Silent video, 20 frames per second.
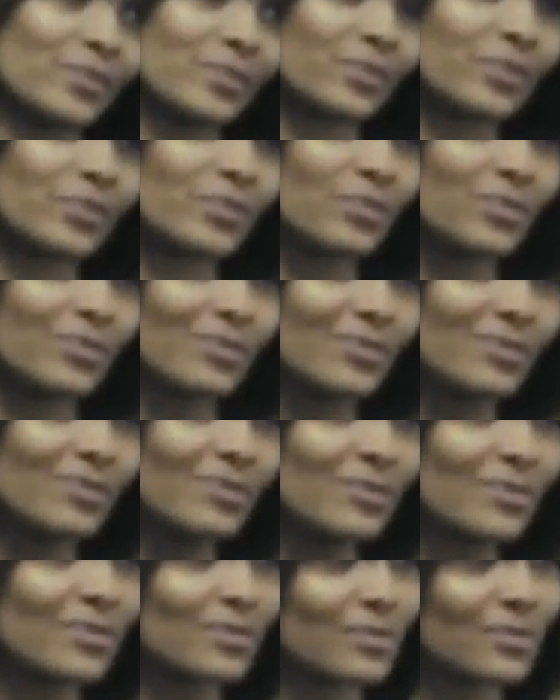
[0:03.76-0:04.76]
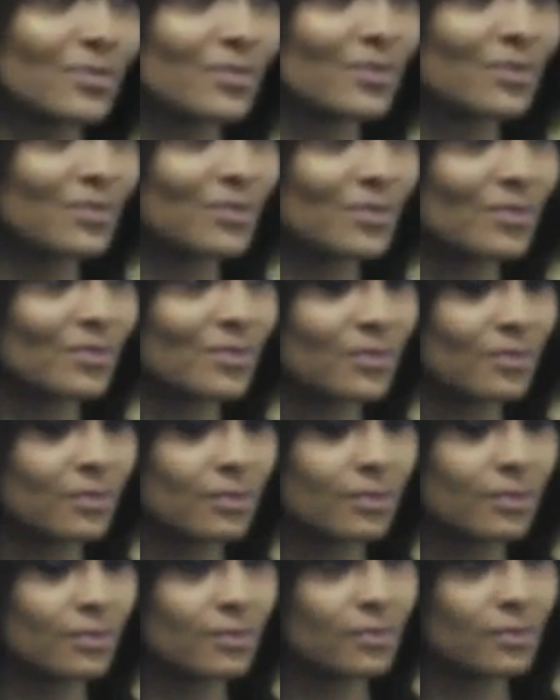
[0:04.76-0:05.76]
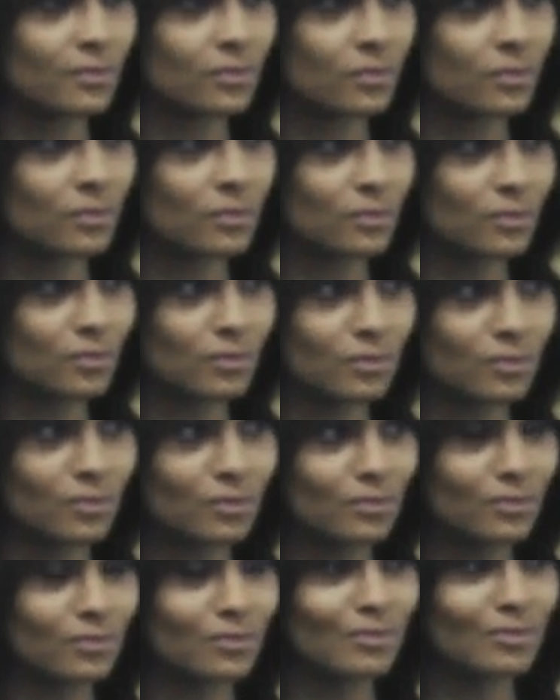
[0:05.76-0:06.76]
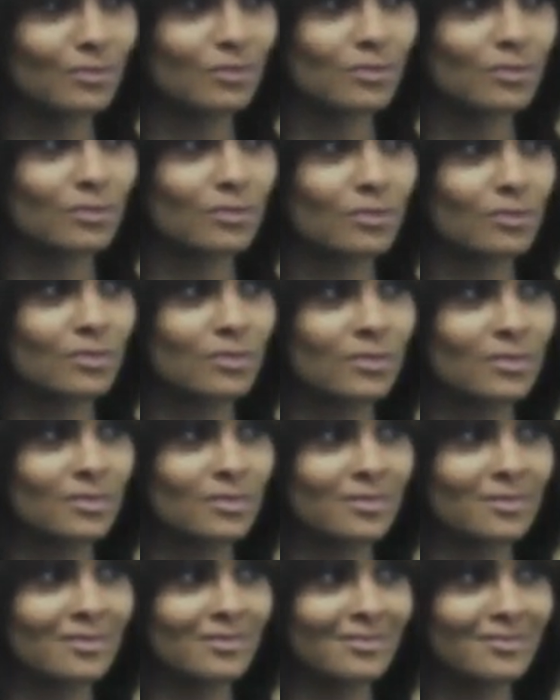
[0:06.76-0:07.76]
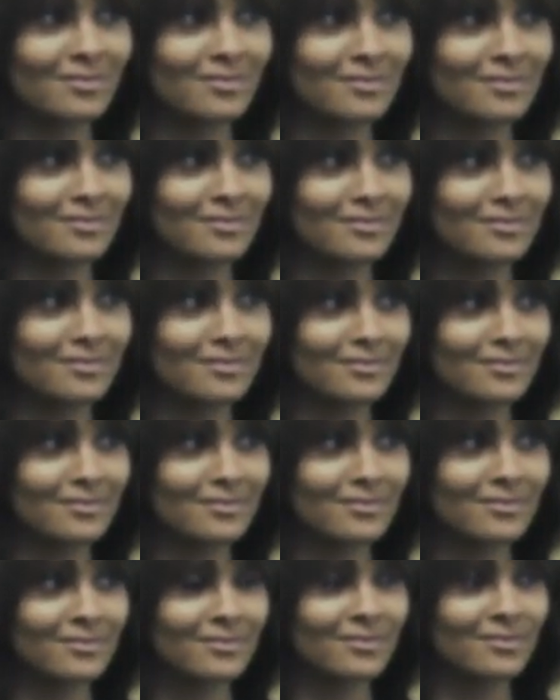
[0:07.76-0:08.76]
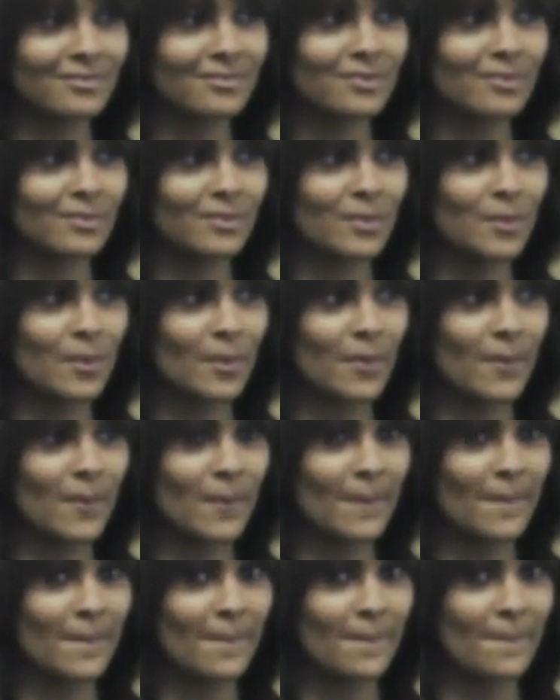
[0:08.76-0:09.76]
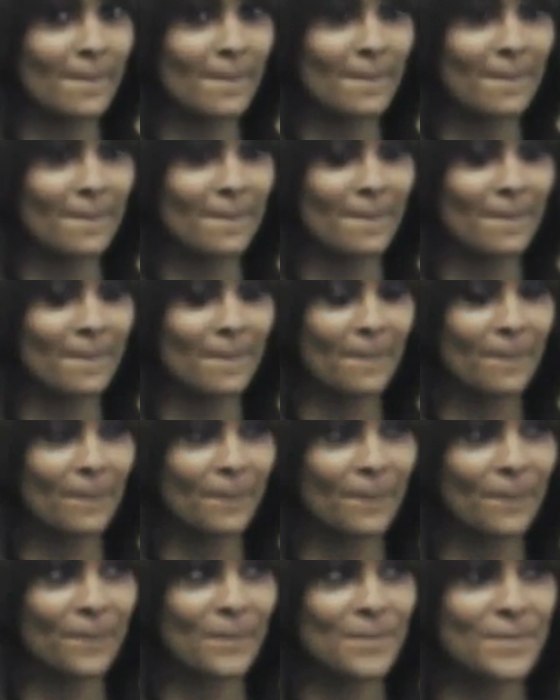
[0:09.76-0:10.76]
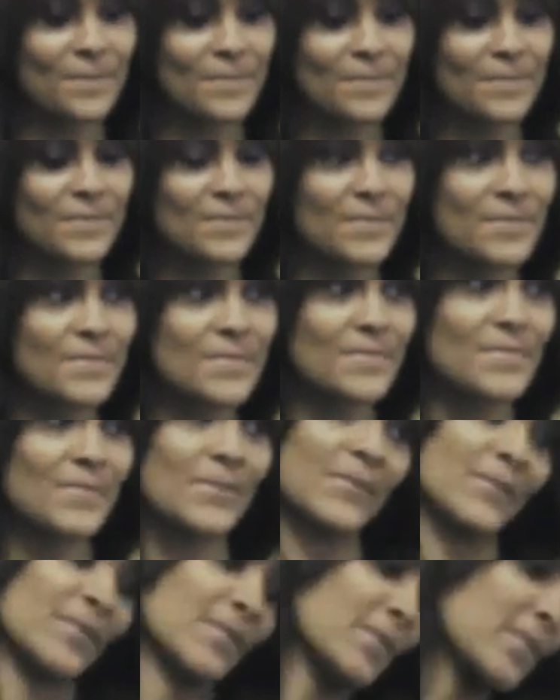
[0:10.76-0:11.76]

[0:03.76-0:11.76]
[no speech]